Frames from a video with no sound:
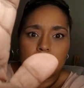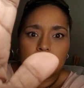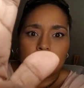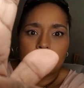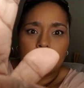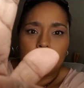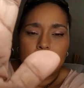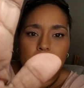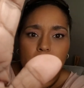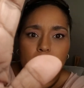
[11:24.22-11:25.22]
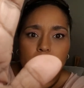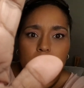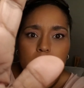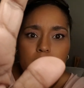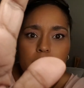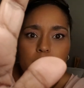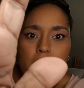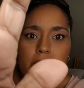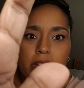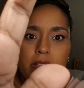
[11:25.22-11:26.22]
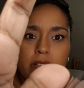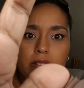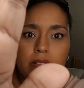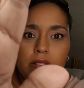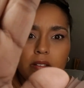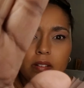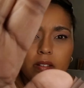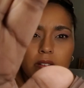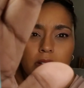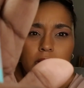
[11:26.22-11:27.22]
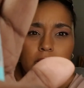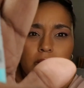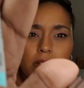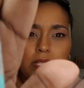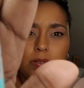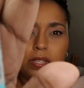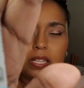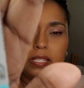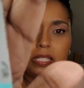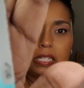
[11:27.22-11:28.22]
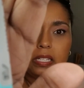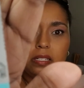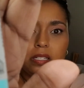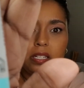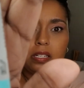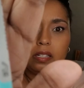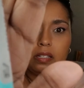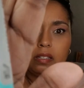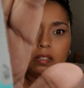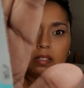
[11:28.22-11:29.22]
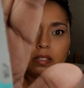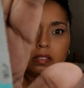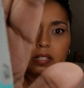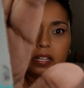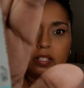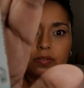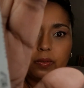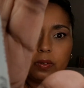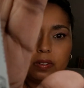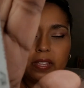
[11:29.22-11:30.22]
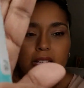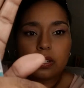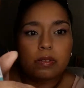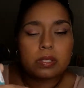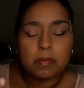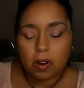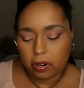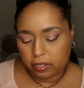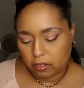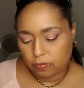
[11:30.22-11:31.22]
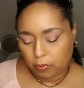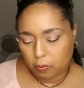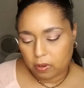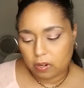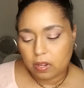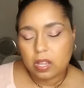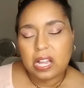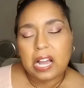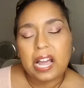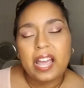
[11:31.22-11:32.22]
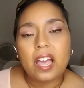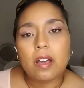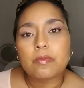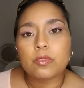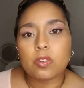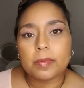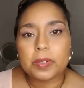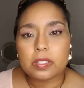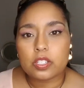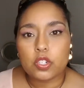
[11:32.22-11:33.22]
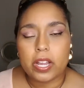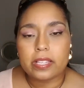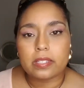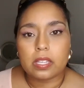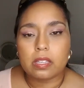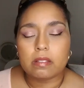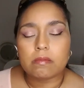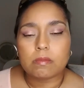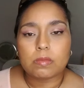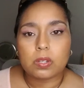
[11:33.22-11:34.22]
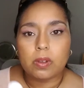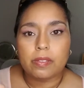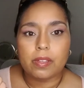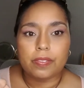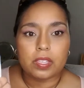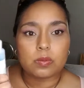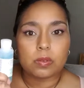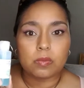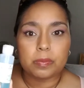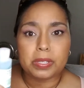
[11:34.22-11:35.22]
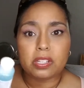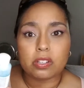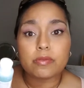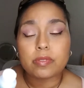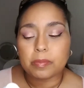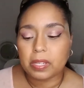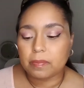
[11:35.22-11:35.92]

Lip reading: Combo dry. That's what that C and D stands for. That's who it's marketed for. I have normal to dry skin, so I thought this one would be good for me.